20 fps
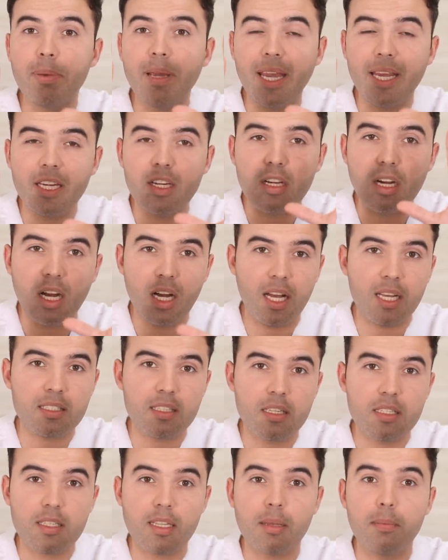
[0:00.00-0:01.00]
pain
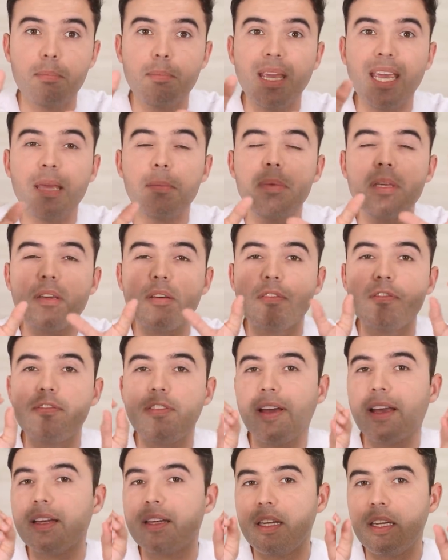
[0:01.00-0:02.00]
causes that may be
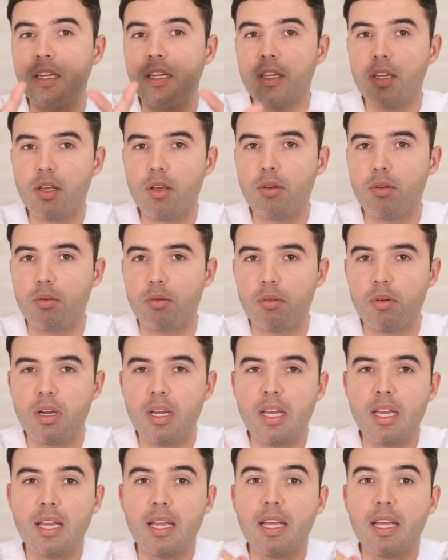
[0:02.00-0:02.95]
affecting you